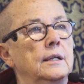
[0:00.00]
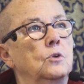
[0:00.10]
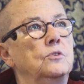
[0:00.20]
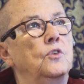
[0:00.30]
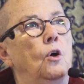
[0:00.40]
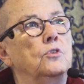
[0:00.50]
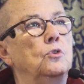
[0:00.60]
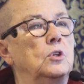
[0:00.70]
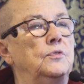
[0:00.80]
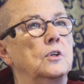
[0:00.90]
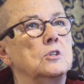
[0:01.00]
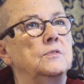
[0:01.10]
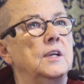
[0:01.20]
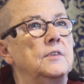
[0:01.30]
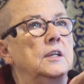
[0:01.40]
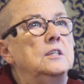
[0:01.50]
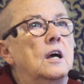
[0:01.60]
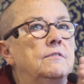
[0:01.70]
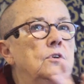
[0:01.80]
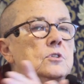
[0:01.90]
involved in all the philosophy, and then he
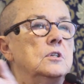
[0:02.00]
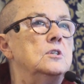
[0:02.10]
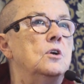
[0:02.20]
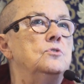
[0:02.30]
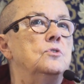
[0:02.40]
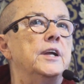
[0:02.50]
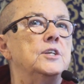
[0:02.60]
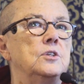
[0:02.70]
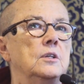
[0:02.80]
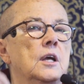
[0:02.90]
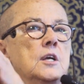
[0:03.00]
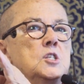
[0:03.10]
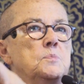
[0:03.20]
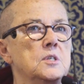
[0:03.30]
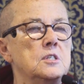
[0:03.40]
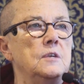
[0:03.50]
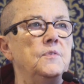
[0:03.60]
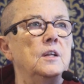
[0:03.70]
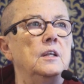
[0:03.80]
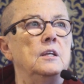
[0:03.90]
diverged in his own direction,
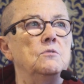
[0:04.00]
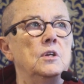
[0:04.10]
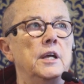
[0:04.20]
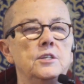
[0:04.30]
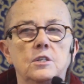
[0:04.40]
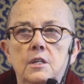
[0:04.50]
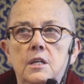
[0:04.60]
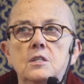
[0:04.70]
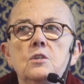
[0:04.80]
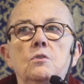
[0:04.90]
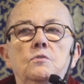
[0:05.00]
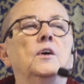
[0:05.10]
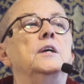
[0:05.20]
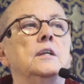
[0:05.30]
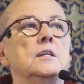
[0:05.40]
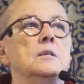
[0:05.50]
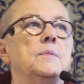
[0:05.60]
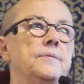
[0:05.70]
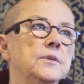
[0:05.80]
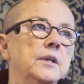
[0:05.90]
specifically in relation to his own findings
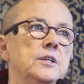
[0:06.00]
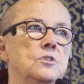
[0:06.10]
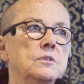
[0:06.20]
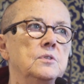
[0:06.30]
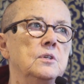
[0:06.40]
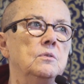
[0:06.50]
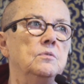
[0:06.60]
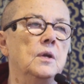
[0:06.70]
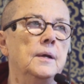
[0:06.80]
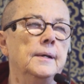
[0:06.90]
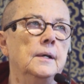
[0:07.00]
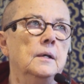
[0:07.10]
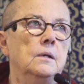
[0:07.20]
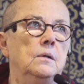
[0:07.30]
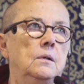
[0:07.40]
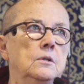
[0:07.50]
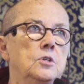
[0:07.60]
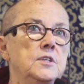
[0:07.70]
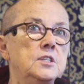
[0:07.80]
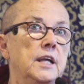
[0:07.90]
about the nature of
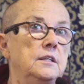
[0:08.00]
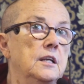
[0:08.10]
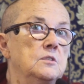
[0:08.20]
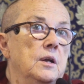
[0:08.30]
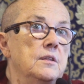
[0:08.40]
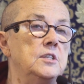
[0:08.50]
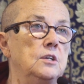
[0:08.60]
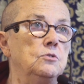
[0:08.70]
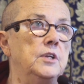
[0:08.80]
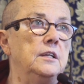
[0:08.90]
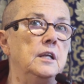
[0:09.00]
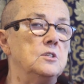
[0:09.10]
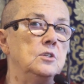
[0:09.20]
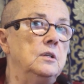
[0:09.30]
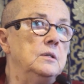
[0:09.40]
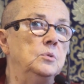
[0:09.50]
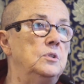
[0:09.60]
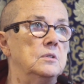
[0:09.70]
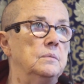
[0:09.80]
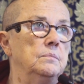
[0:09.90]
self. so this technique is one of the central techniques still in
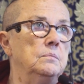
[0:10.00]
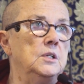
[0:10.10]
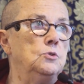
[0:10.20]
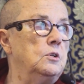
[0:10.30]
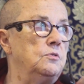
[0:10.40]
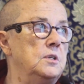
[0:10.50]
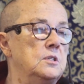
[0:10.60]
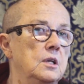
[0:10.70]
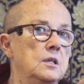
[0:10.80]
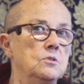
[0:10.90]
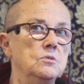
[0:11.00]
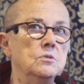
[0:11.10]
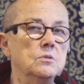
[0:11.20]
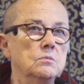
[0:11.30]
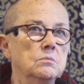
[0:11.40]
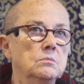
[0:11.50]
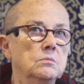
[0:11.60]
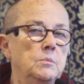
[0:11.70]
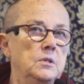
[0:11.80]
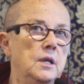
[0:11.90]
Buddhism. He took it from these Hindus.
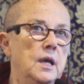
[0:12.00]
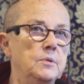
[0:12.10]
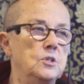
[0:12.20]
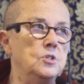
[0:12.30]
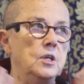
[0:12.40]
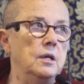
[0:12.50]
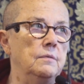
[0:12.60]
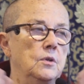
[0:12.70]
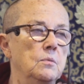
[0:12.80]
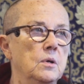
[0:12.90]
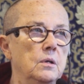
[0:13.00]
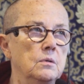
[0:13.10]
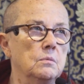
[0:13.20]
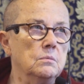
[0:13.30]
I mean, they're happy to share; they don't mind.